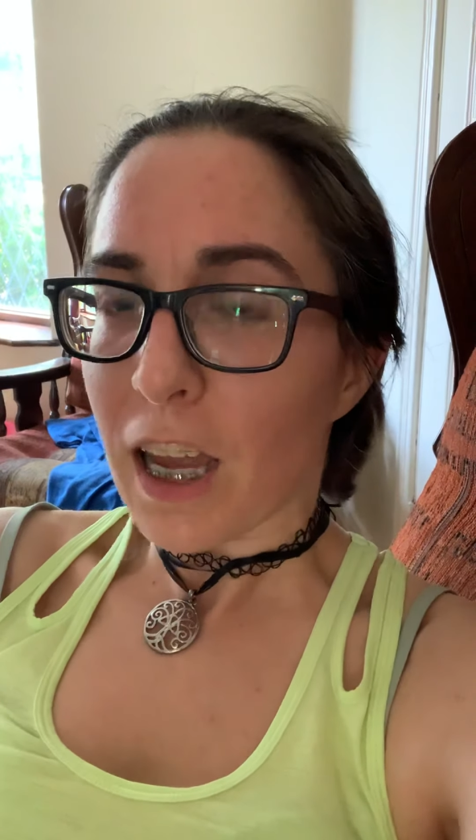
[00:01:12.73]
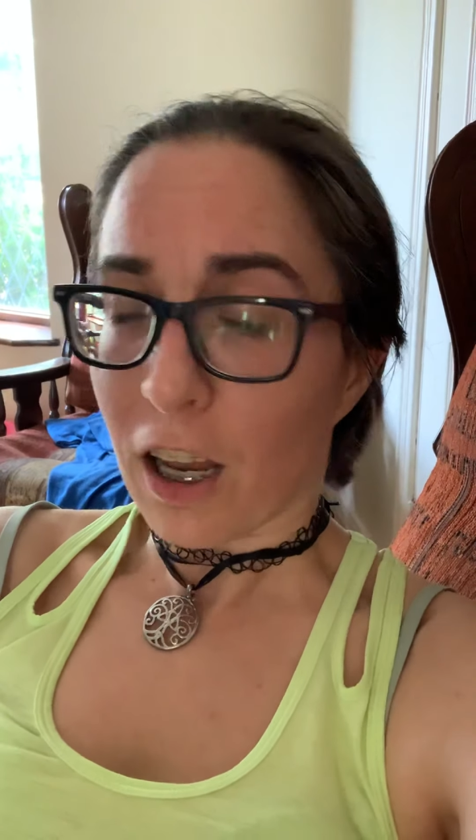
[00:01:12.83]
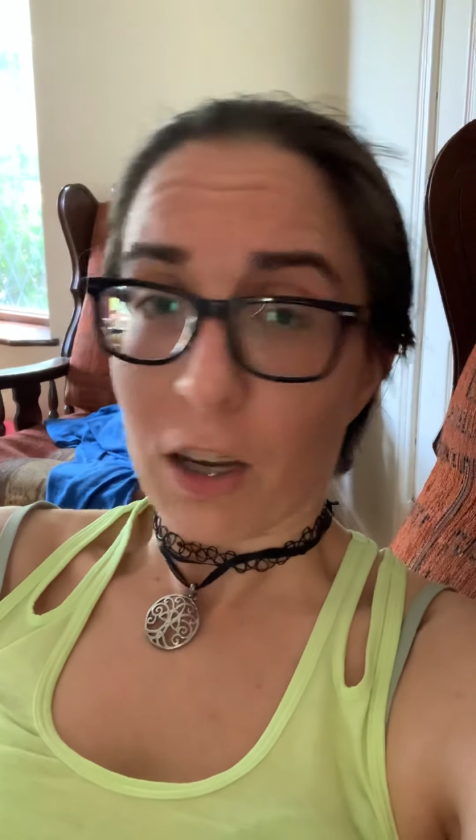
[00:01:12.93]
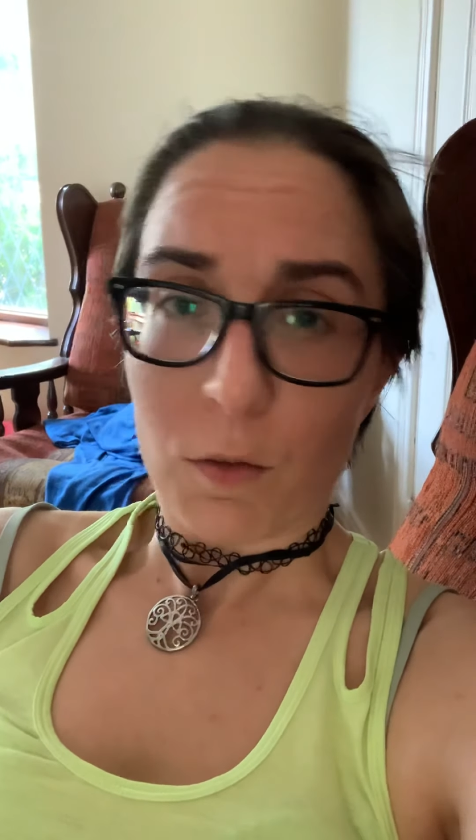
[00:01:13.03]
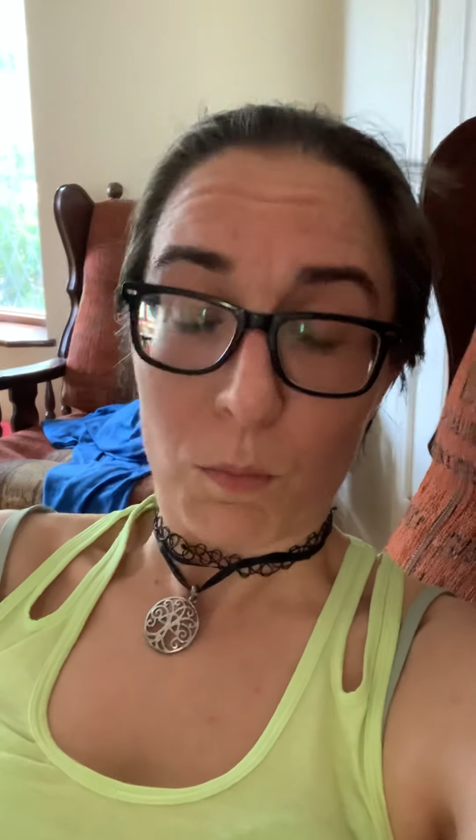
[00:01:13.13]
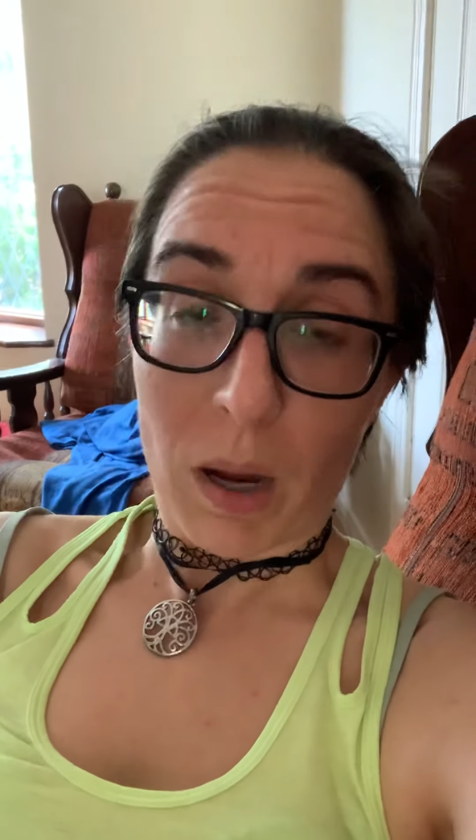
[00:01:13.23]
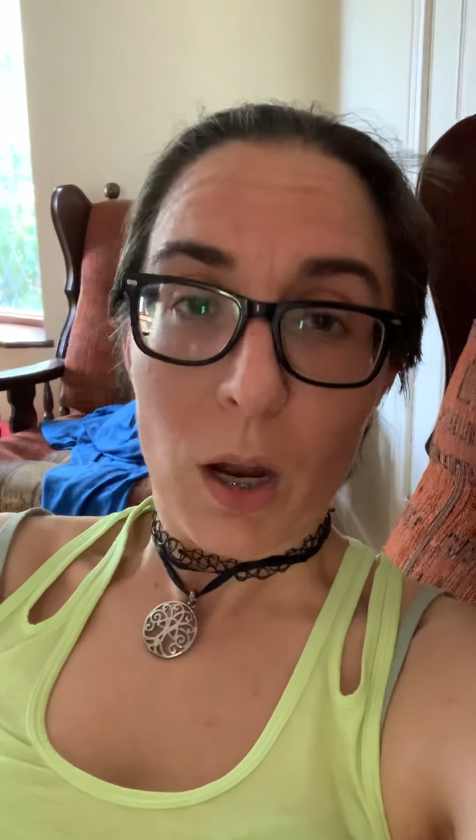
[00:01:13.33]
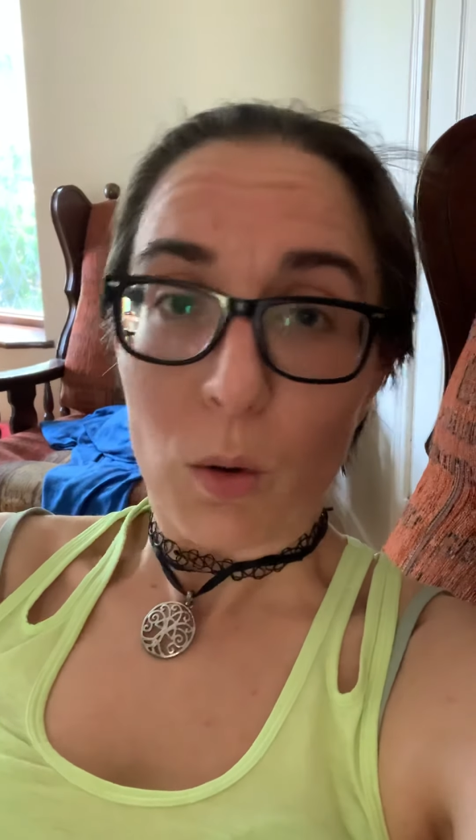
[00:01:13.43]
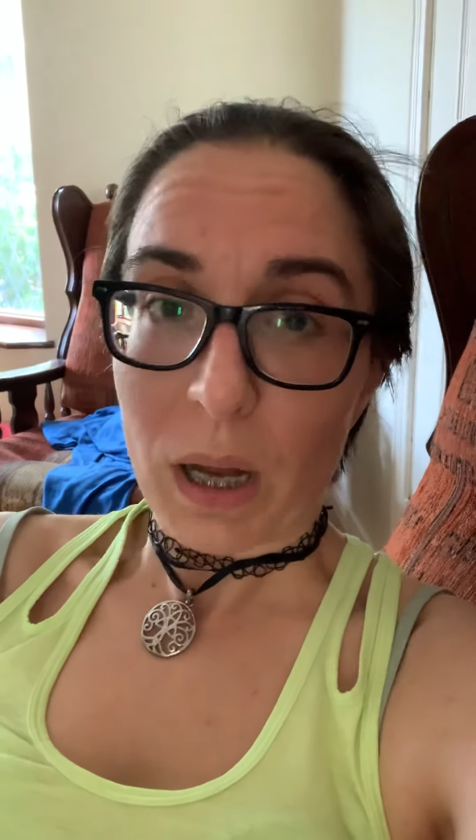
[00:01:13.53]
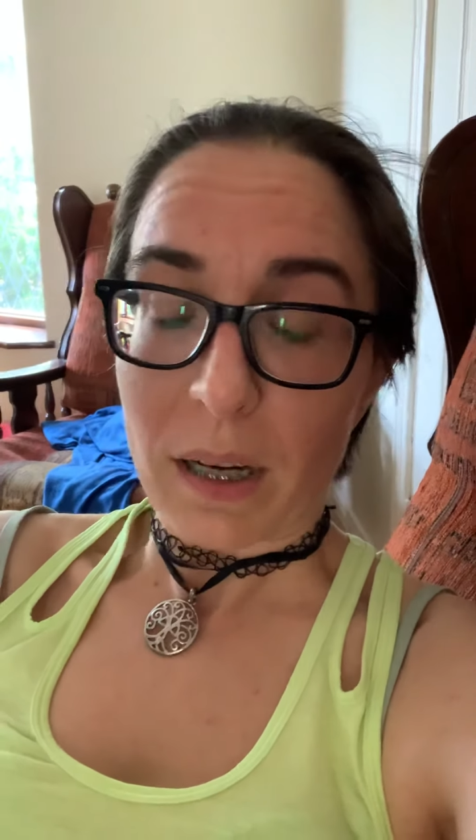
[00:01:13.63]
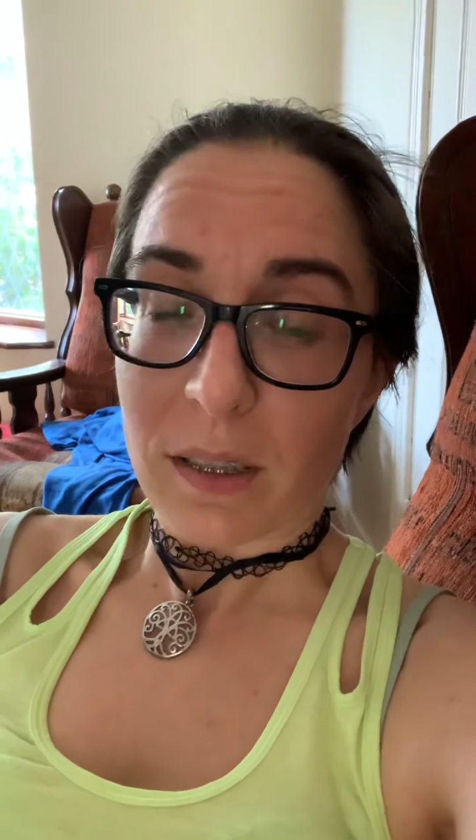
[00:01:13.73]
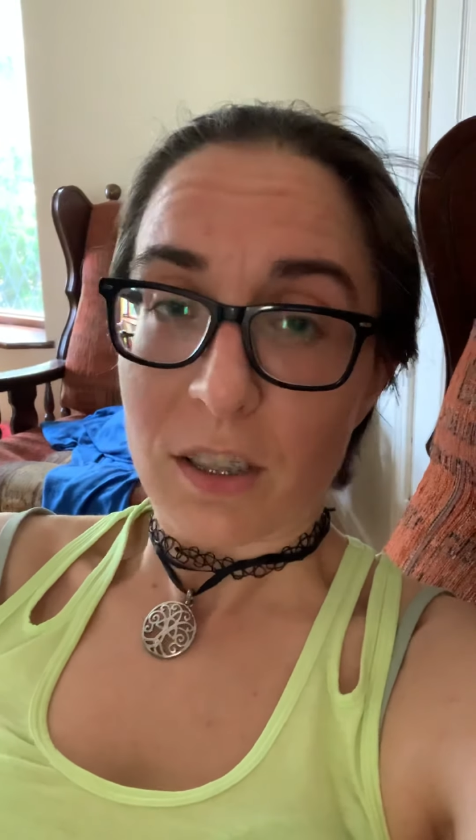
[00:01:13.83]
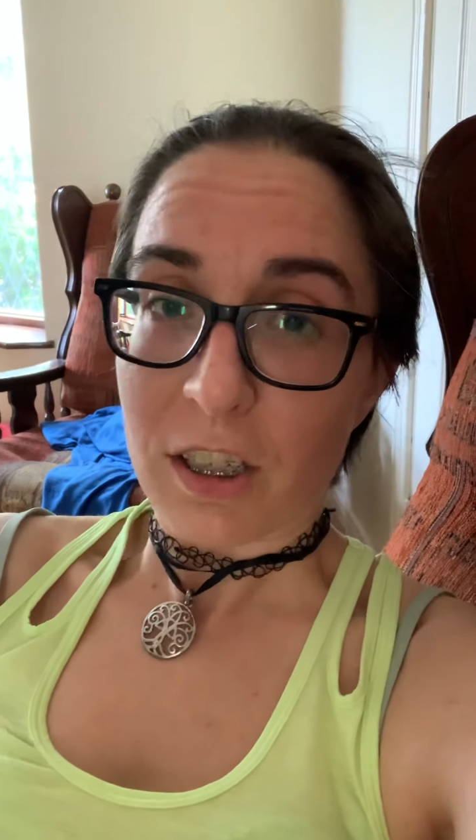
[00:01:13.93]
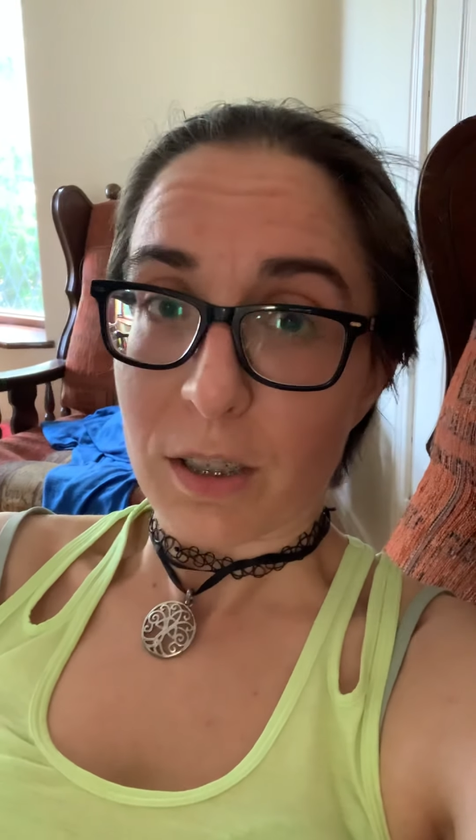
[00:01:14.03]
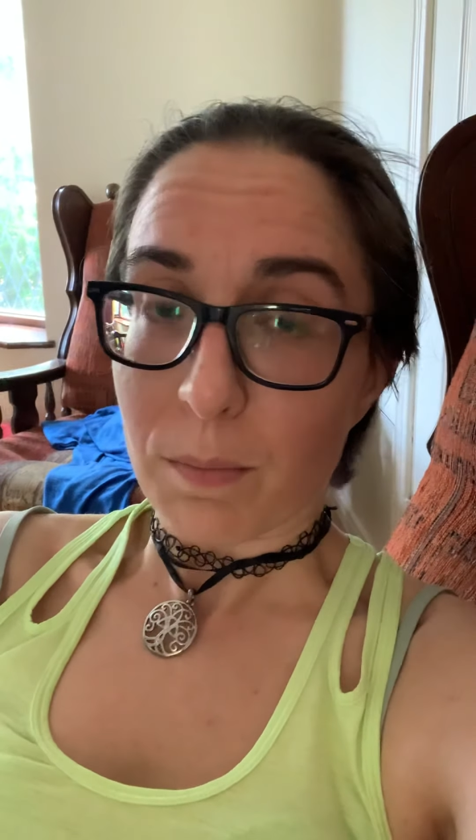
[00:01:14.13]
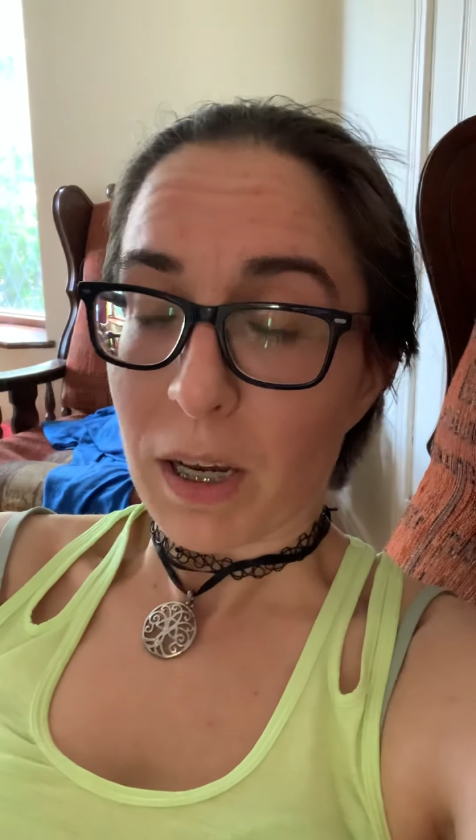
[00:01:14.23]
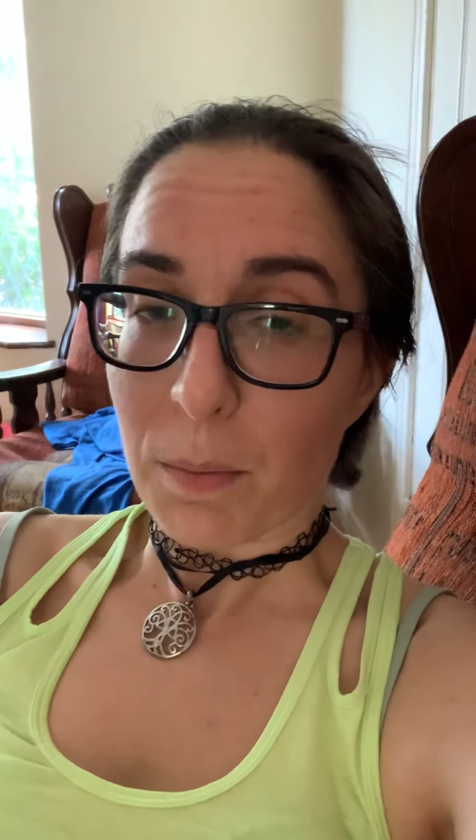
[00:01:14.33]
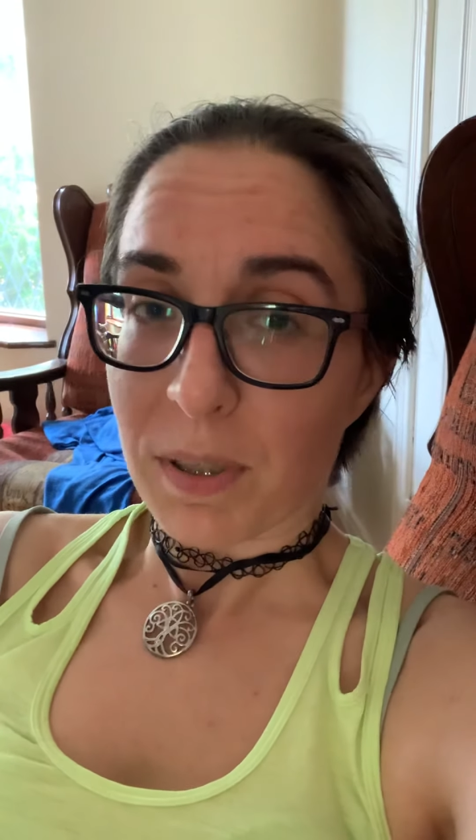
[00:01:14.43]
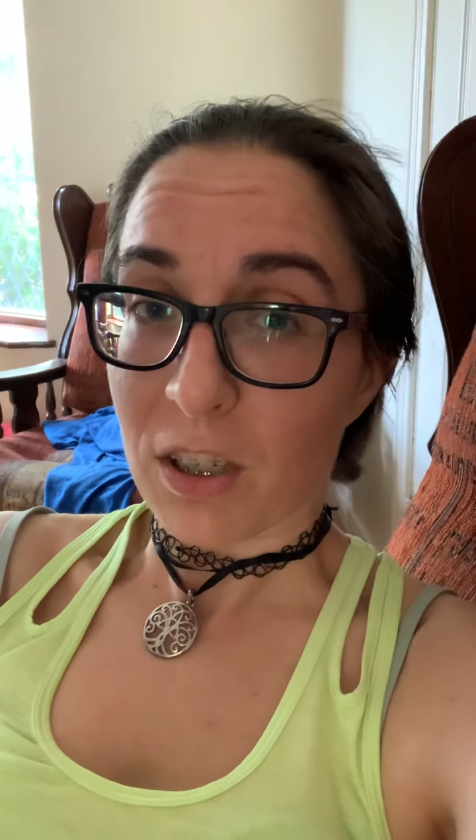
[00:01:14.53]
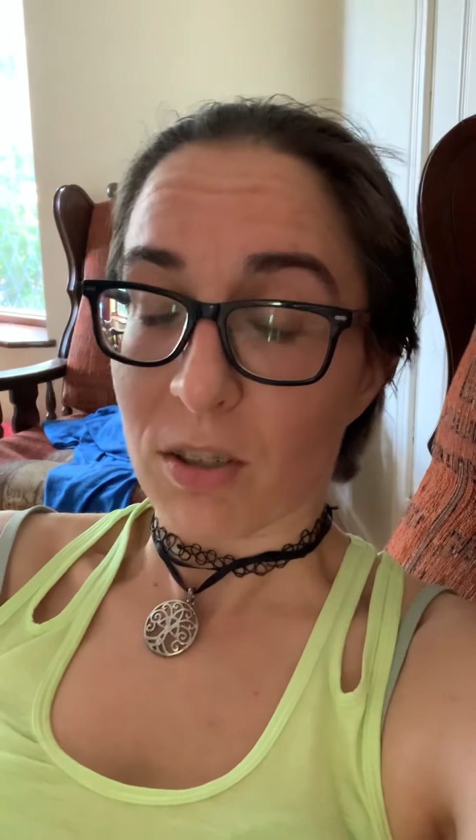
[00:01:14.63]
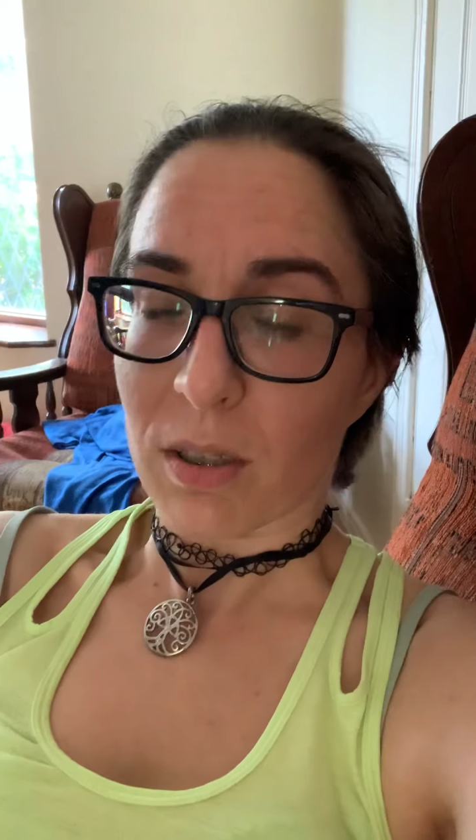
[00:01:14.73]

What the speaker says: and my own accent in many positions,